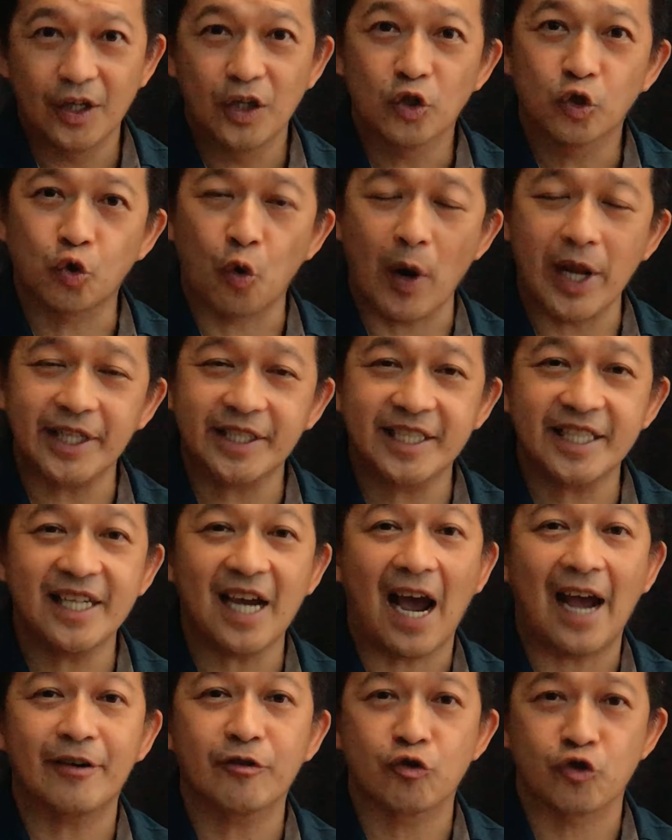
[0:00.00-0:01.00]
20
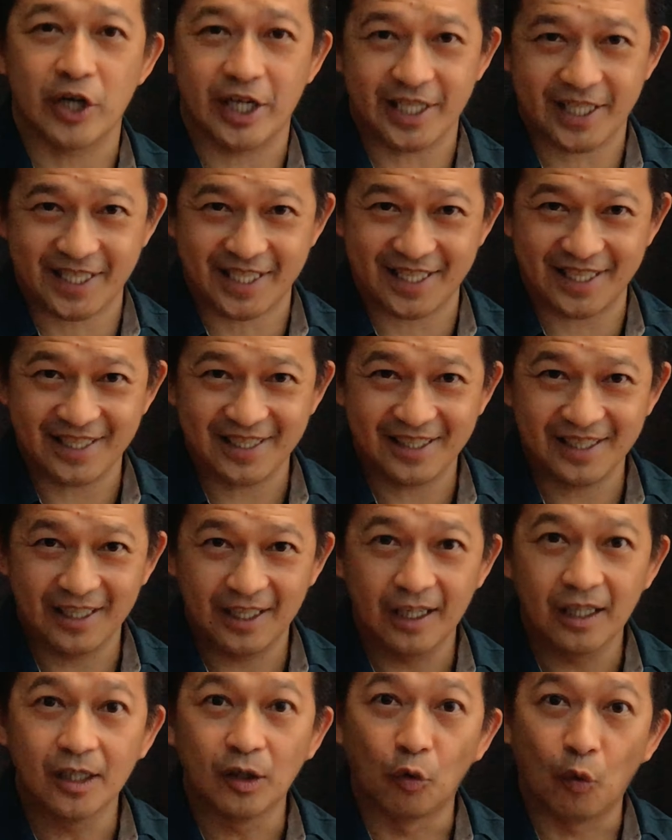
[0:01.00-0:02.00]
hundredths.
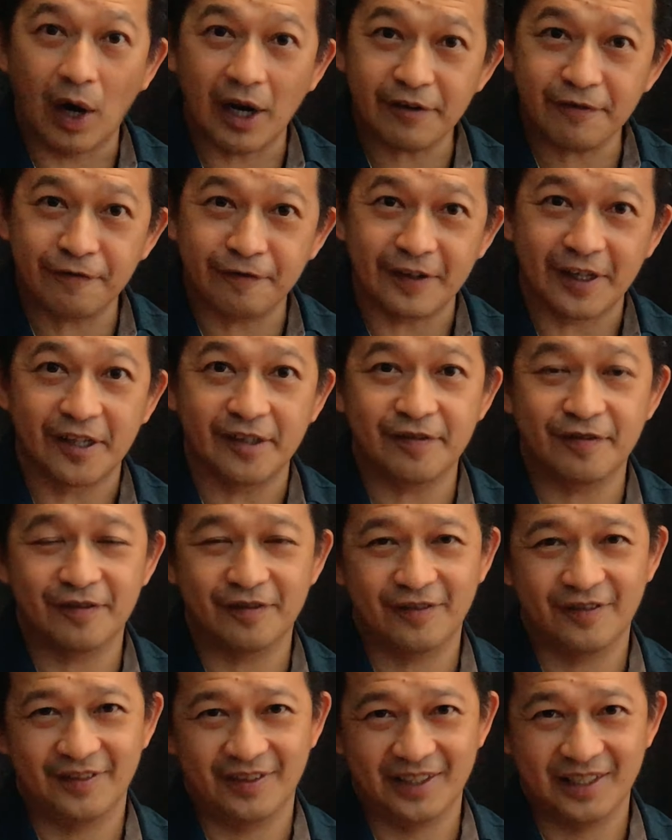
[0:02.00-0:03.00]
1/5
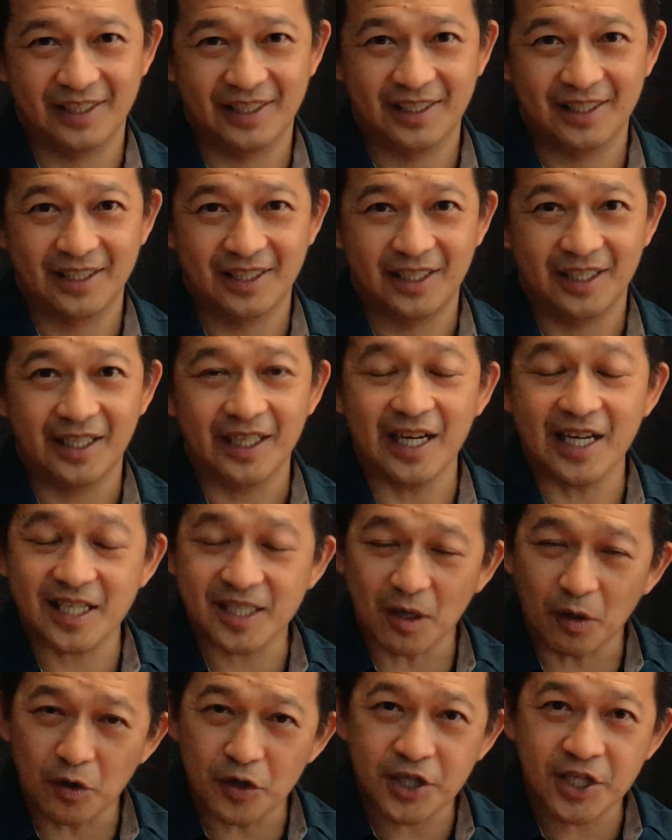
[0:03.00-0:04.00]
is
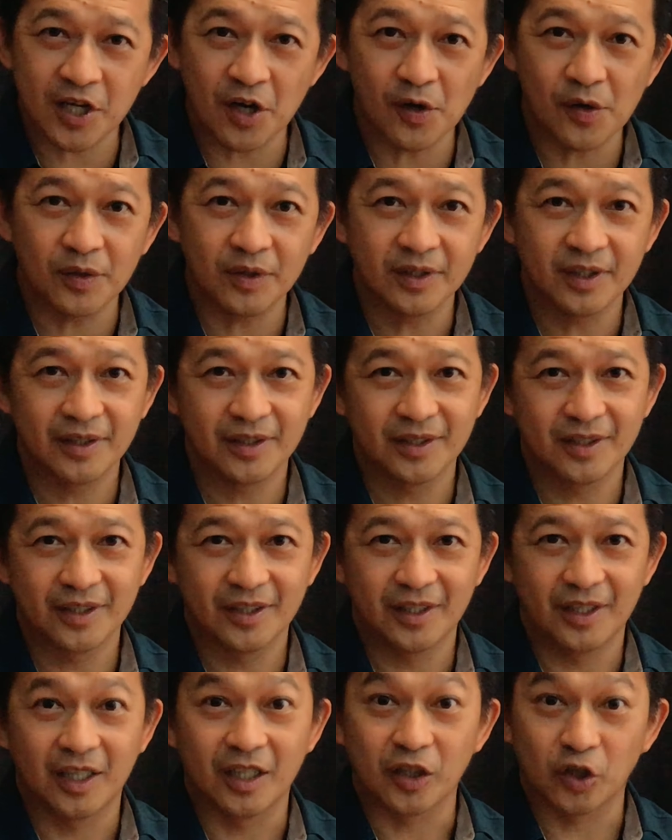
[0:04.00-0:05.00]
also
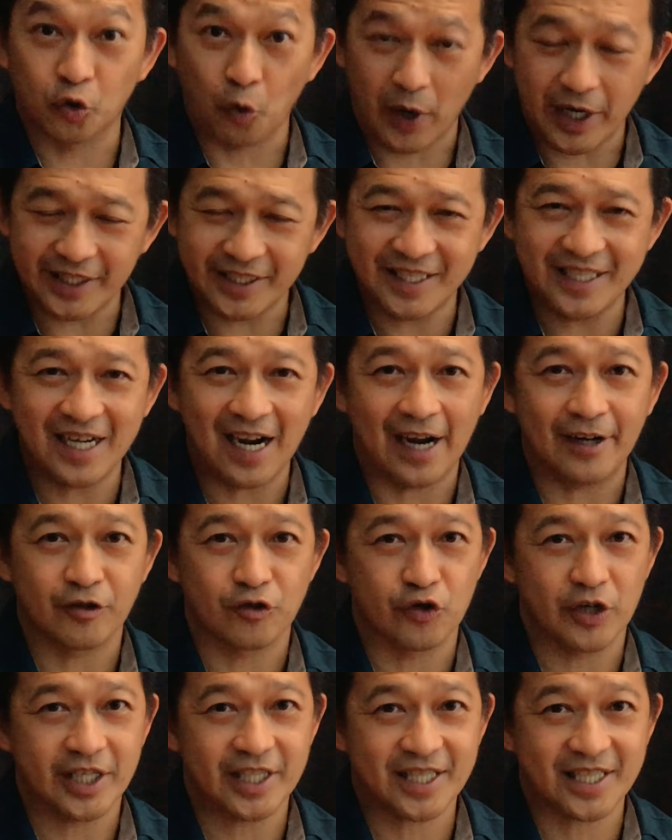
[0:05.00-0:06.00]
20
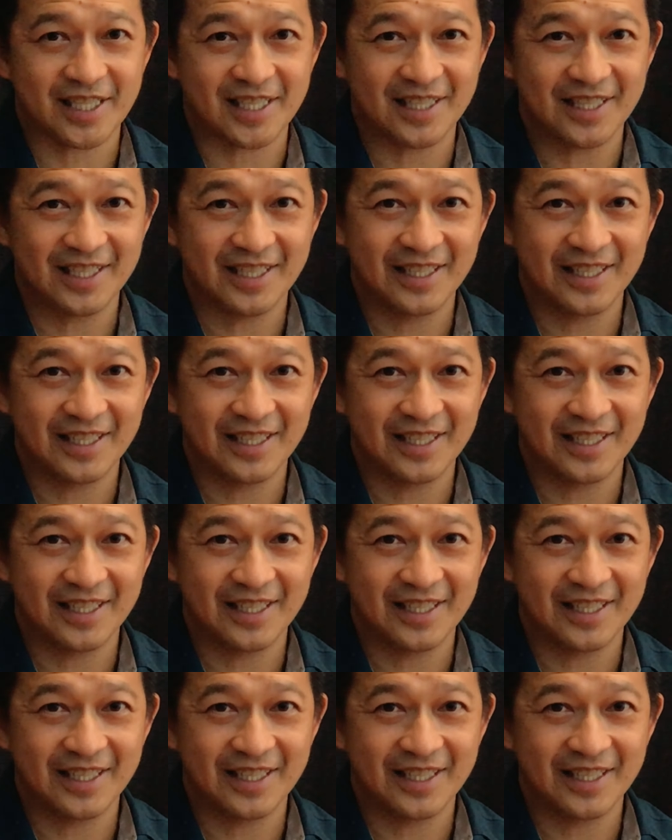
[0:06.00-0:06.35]
hundredths.